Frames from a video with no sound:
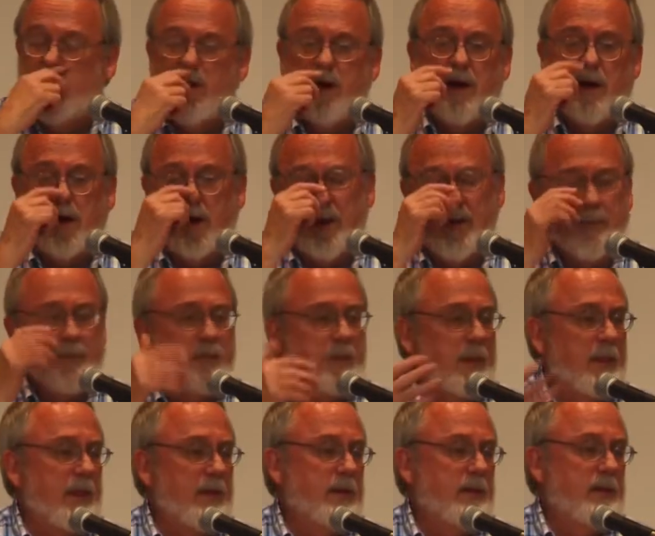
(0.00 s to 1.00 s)

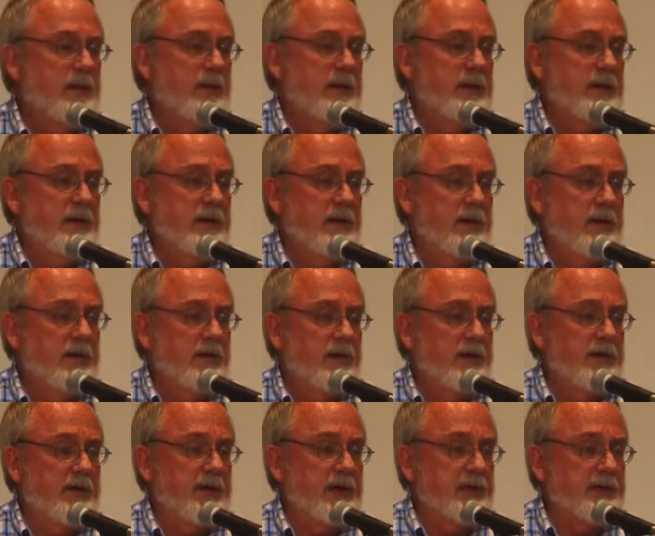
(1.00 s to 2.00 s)

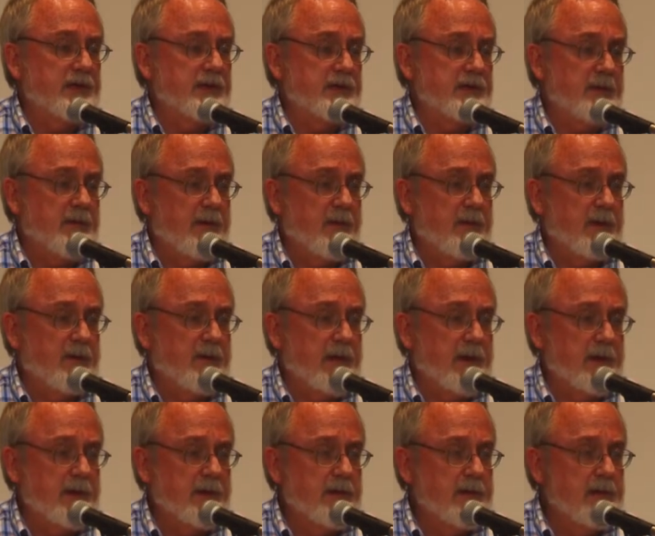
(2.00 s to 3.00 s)
whether or not this is a public
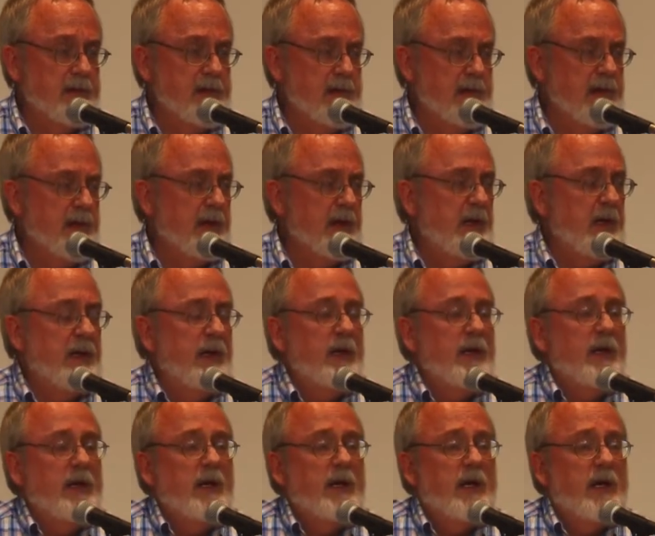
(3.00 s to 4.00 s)
record.
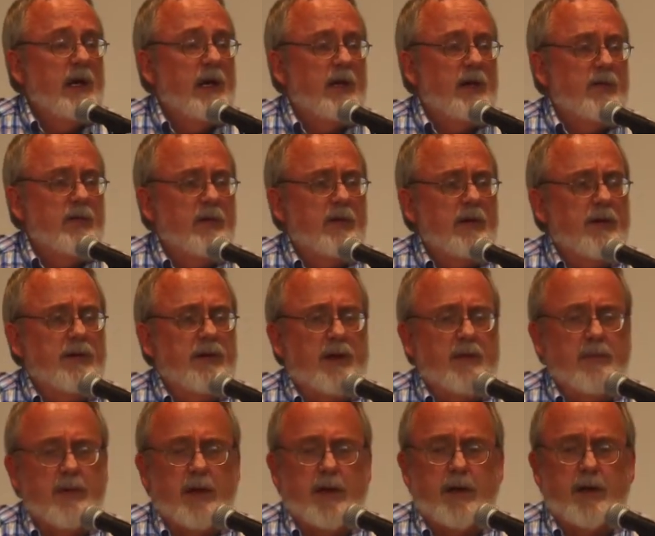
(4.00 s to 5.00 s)
And the rule of
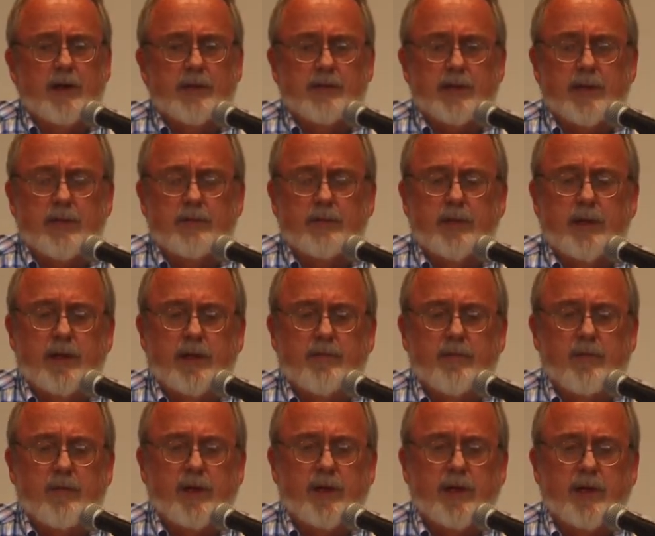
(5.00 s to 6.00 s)
thumb there is I tell
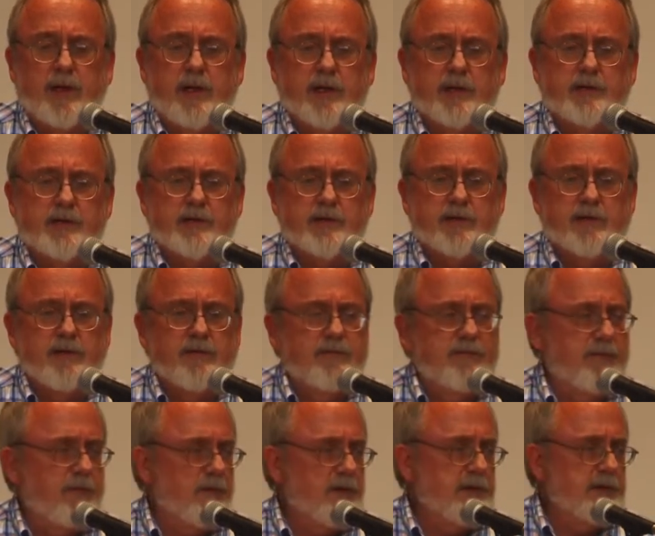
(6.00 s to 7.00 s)
everybody it's
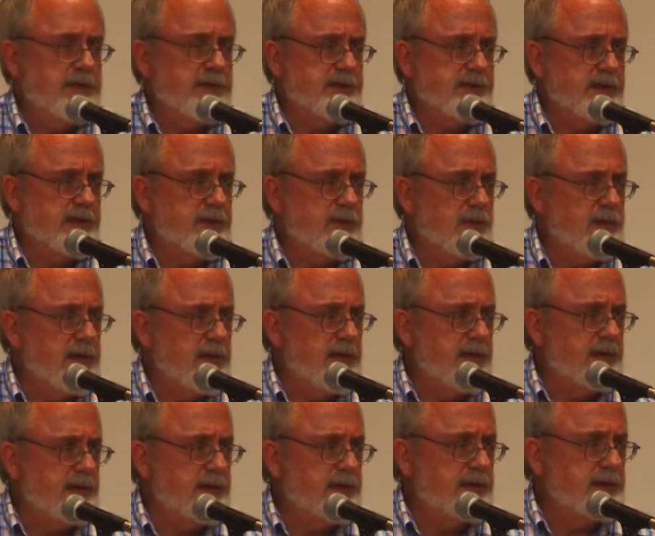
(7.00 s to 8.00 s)
4 to 6
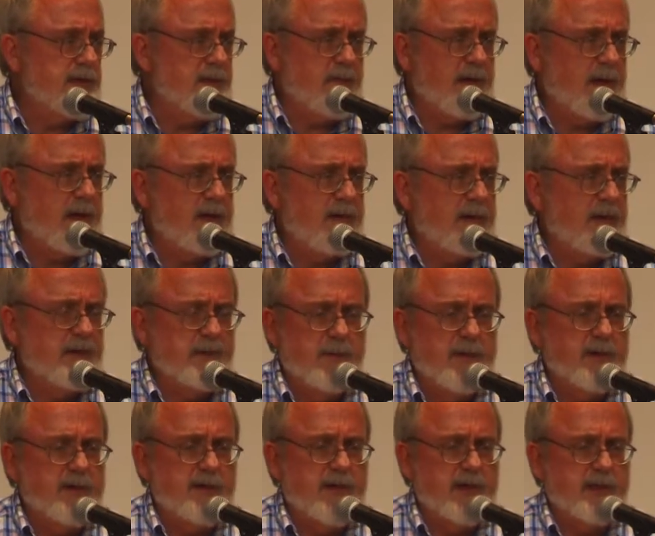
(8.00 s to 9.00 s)
weeks, and somehow that's
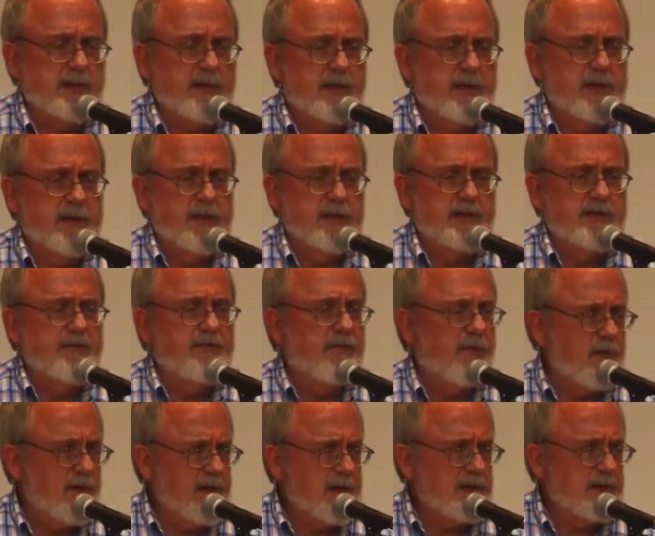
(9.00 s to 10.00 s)
been translated as
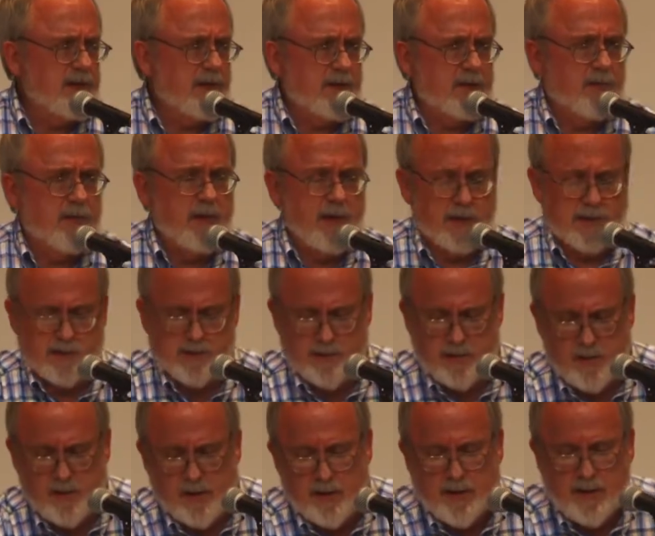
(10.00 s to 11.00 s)
46 weeks.
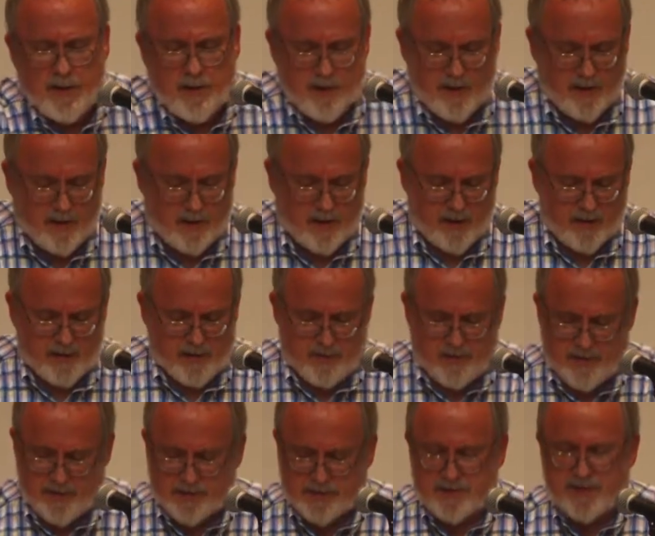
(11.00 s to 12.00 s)

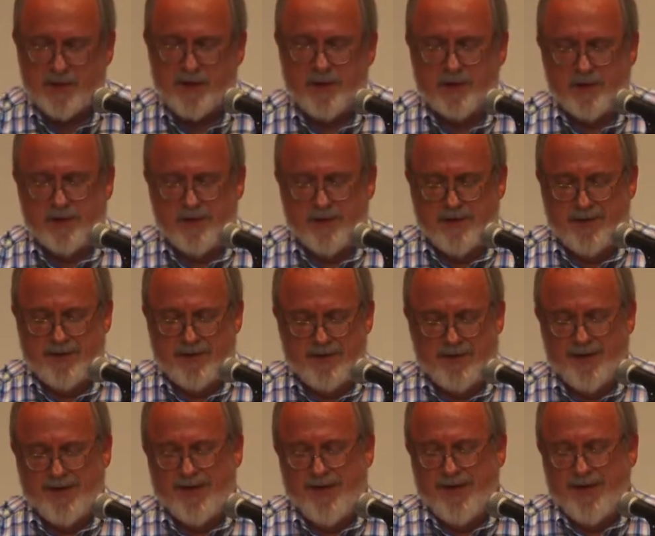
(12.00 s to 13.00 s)
But it's not
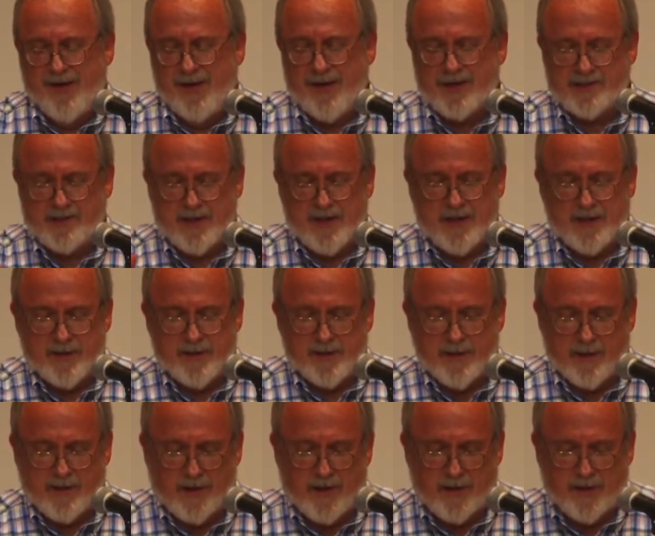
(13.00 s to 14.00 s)

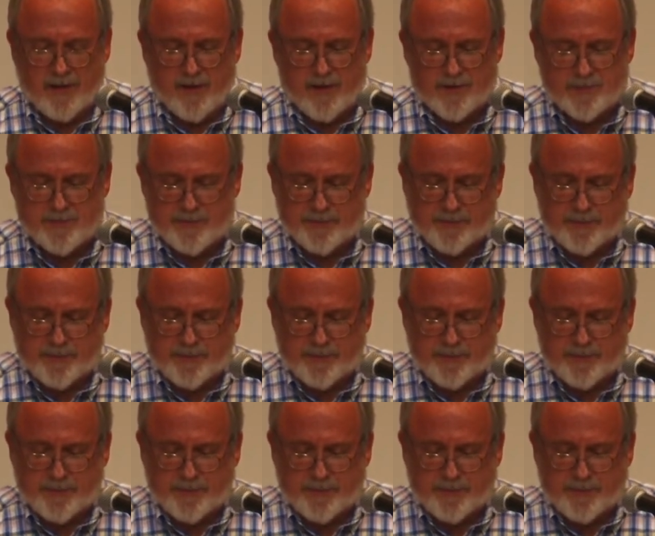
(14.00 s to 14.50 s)
nearly that long.